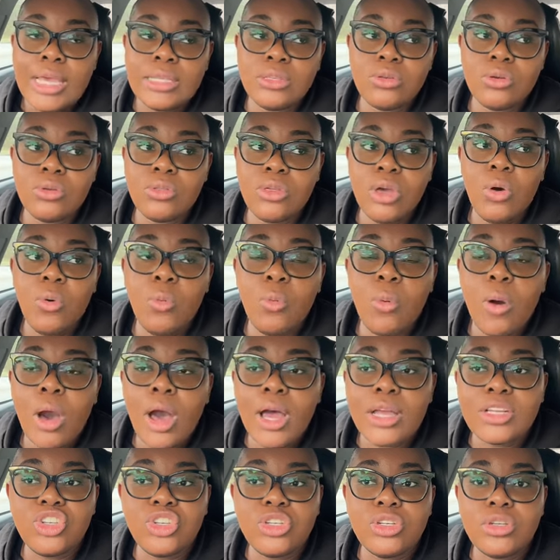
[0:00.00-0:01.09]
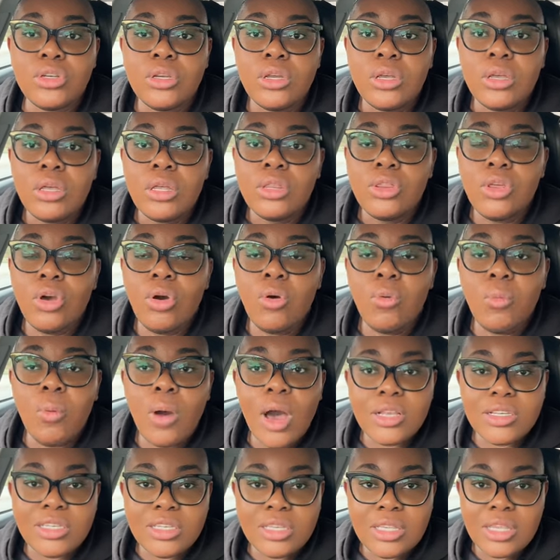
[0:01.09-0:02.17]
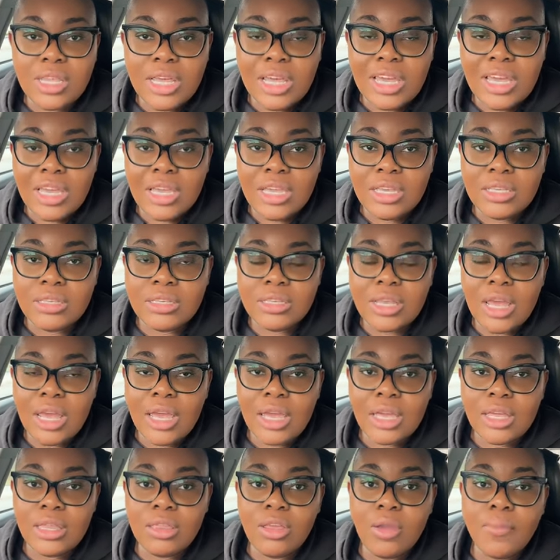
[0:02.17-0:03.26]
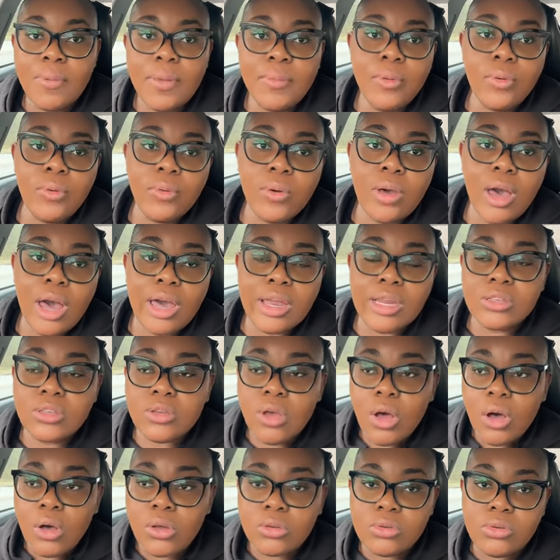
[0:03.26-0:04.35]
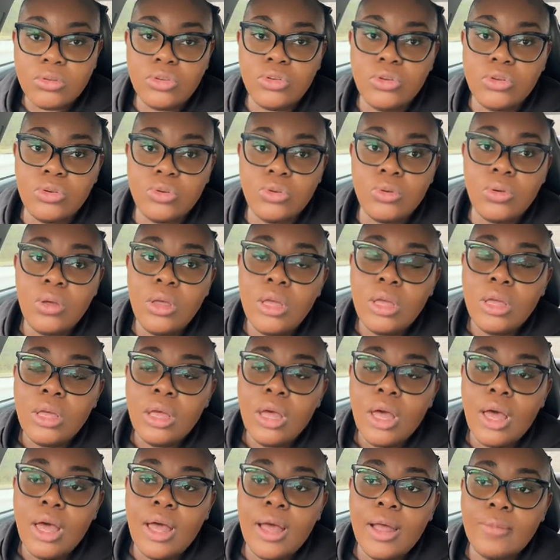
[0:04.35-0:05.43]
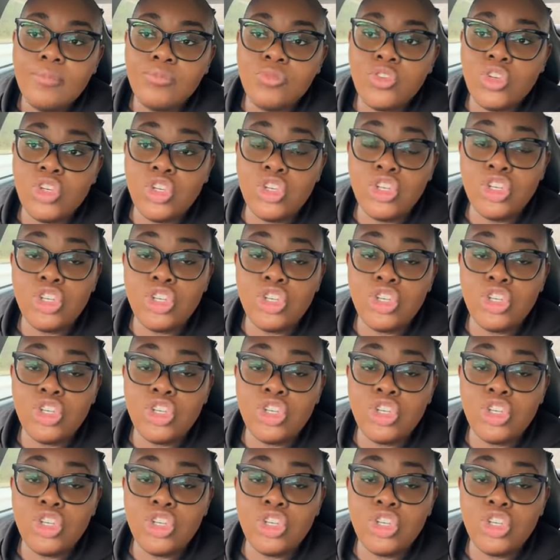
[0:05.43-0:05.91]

And so they'll watch, they'll watch things like, there are people who God has called to, Um,